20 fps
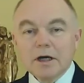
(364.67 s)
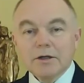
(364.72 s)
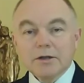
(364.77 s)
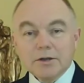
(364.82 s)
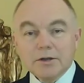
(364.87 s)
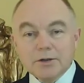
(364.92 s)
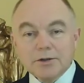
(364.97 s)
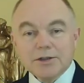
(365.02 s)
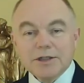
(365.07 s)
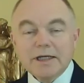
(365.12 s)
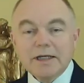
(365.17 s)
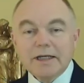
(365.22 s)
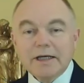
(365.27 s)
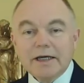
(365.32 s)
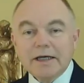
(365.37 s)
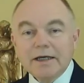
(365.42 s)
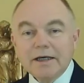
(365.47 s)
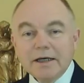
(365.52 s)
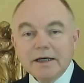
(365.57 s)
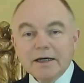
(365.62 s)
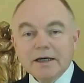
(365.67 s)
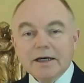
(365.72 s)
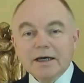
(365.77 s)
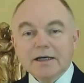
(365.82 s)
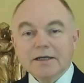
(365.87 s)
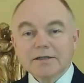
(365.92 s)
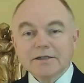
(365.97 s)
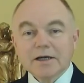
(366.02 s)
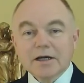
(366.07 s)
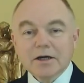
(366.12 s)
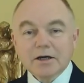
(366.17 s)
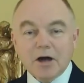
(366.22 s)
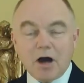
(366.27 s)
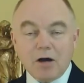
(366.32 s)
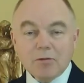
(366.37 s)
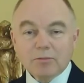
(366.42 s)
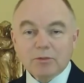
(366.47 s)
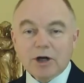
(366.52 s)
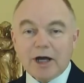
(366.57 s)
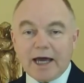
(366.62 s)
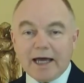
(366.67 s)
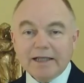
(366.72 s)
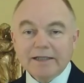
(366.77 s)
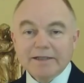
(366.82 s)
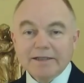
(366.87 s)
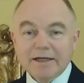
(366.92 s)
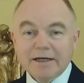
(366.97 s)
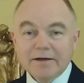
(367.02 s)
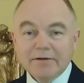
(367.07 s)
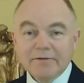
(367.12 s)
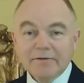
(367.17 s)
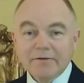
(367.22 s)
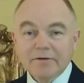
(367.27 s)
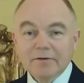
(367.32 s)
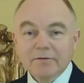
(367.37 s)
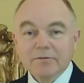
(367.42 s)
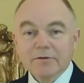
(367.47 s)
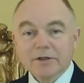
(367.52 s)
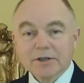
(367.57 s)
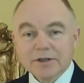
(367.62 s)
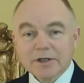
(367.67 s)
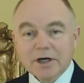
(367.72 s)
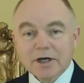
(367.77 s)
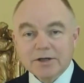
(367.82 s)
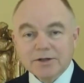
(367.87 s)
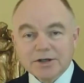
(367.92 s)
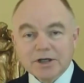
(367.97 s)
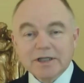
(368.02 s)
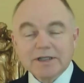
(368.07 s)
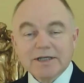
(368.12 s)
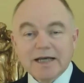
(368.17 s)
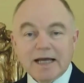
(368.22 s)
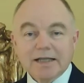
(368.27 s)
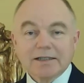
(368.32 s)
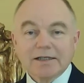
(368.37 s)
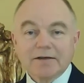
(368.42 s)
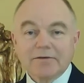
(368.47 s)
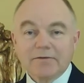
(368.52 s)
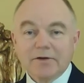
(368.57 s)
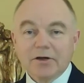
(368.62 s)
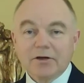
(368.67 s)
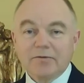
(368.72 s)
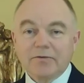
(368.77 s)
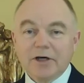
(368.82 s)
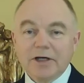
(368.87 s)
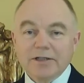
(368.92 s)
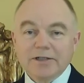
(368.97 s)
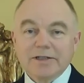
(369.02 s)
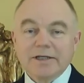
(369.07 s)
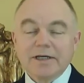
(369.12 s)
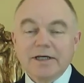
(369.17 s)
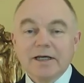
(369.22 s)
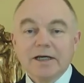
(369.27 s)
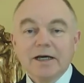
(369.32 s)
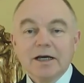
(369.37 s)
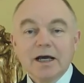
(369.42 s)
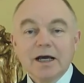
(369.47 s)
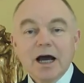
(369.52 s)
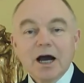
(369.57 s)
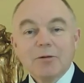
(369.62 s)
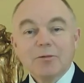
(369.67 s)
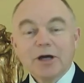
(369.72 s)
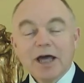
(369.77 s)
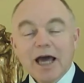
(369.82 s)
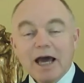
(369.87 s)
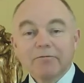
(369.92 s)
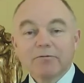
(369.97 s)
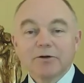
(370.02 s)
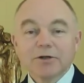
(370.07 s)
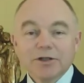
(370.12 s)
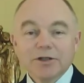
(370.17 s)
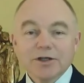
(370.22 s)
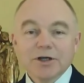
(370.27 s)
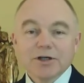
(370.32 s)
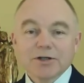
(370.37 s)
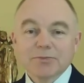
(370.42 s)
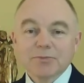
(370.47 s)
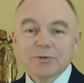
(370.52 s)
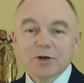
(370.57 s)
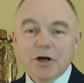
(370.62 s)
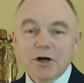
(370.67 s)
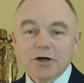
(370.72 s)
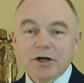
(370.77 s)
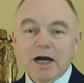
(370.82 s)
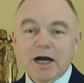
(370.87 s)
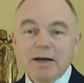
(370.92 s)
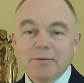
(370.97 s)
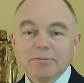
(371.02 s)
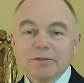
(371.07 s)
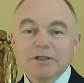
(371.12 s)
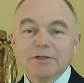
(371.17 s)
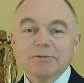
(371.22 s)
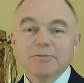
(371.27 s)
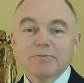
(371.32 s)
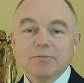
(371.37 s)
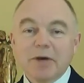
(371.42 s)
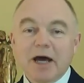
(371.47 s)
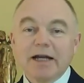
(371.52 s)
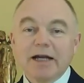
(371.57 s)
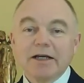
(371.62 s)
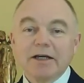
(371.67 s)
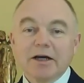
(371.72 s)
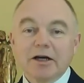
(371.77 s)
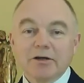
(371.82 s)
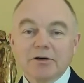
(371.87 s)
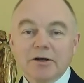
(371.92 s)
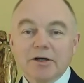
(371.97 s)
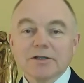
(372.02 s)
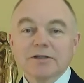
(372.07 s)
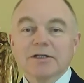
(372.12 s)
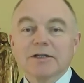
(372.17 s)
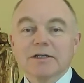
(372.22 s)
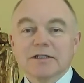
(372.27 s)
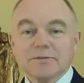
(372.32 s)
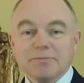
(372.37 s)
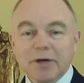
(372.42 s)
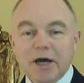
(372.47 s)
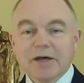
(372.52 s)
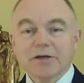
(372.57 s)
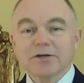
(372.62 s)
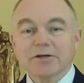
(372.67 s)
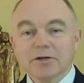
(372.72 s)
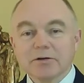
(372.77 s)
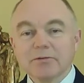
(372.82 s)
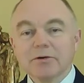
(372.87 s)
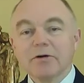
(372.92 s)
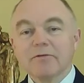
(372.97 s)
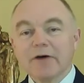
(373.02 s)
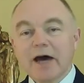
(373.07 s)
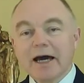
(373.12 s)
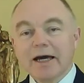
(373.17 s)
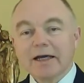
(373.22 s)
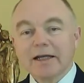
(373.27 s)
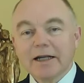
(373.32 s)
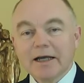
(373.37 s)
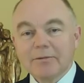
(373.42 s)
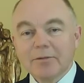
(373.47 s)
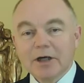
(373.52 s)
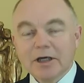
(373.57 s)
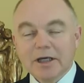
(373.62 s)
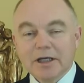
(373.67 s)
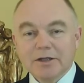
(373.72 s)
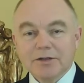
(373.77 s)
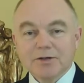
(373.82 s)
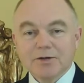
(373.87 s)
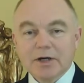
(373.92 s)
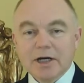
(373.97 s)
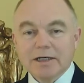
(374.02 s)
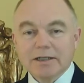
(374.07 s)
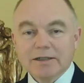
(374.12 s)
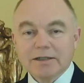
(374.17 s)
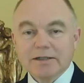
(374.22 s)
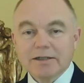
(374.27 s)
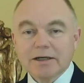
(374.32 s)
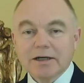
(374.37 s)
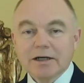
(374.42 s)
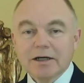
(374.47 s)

UCD is a comprehensive, research-intensive university. We have research programs spanning across the spectrum of academic interests.